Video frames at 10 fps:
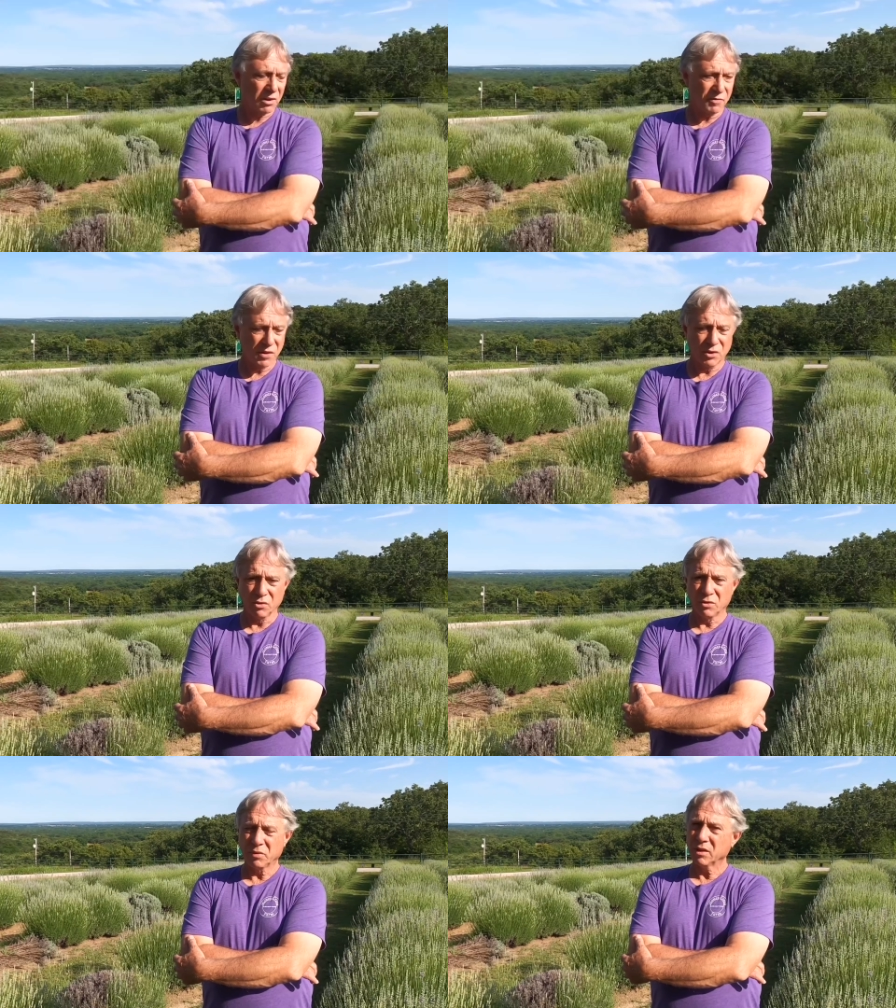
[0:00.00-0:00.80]
lot of fun
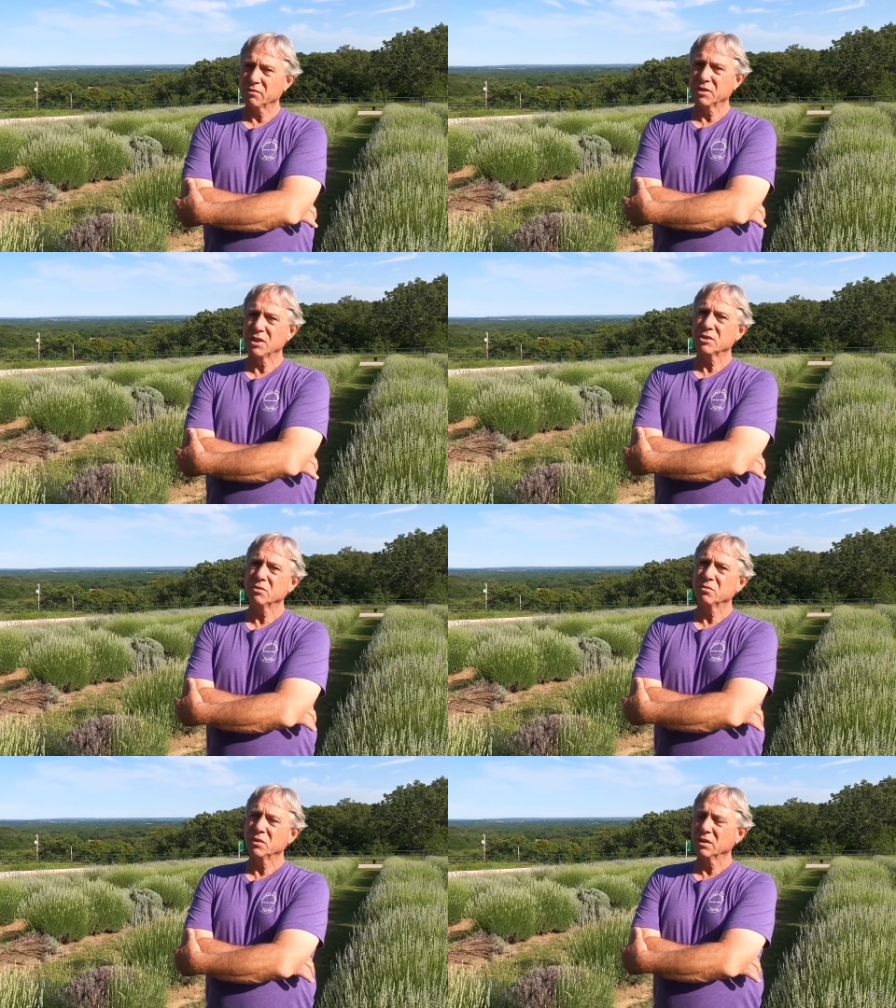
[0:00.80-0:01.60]
doing it. We love
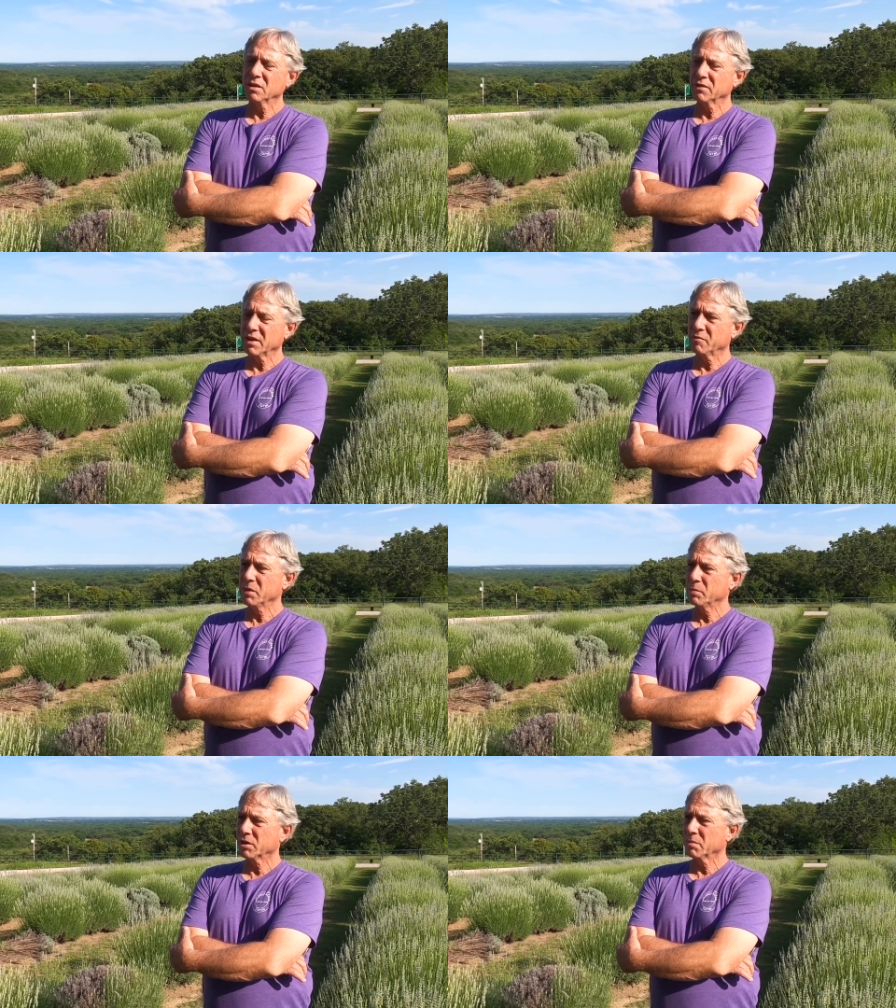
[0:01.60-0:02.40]
teaching. We love to have
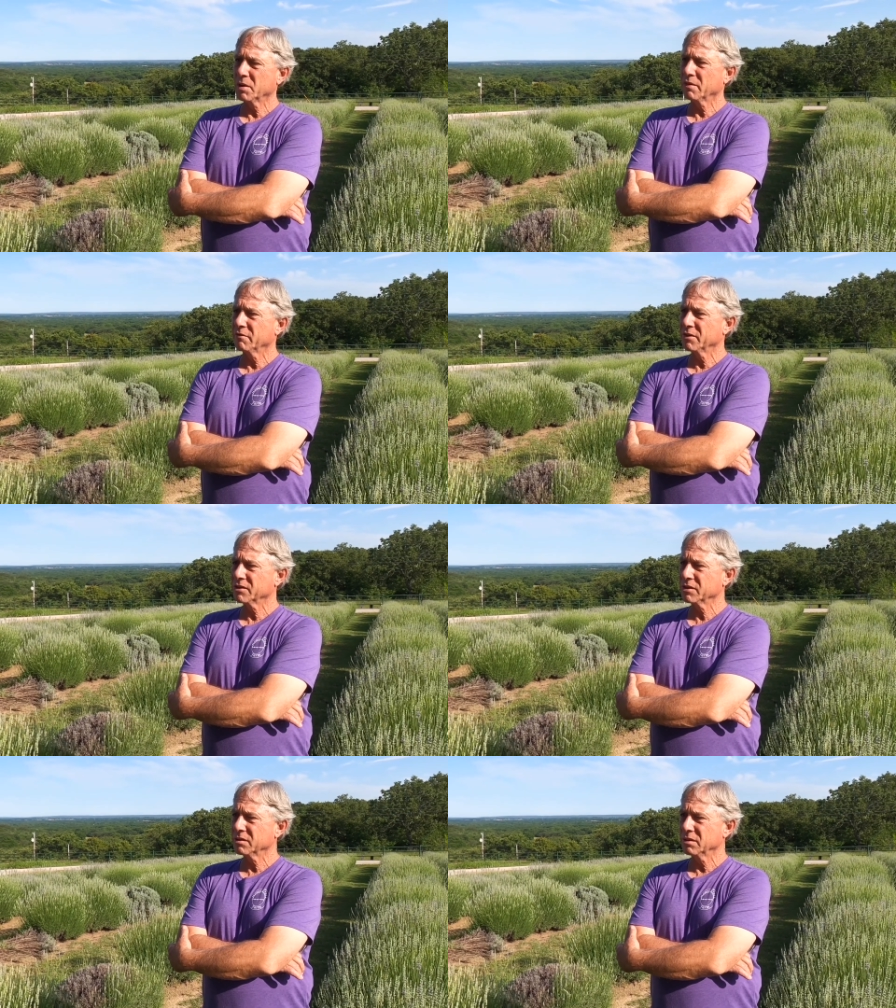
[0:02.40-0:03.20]
people come out and
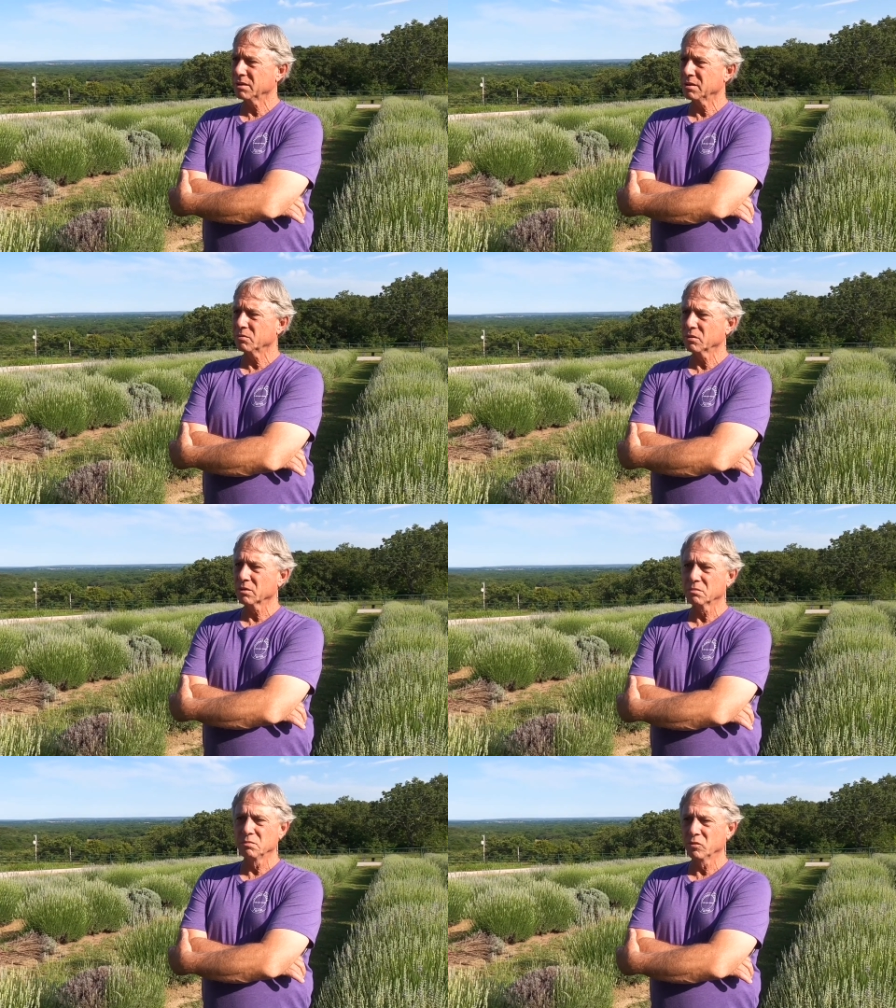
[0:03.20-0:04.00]
visit. Uh,
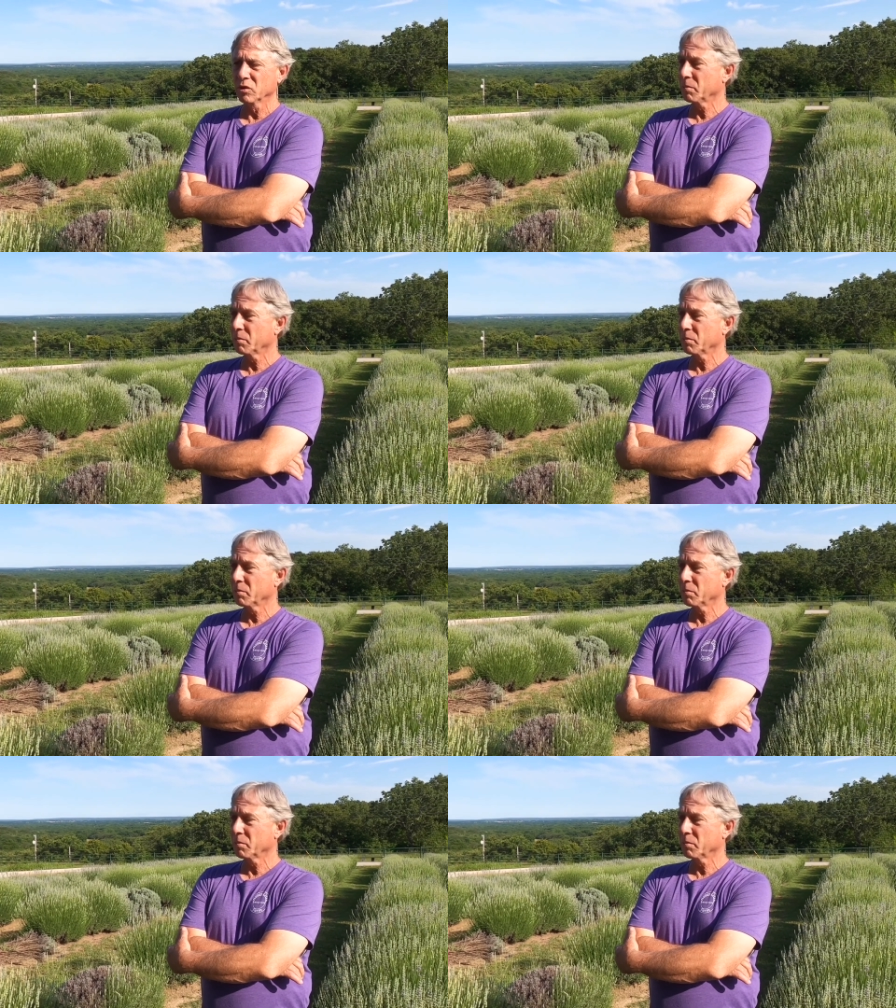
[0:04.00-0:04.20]
we're, we're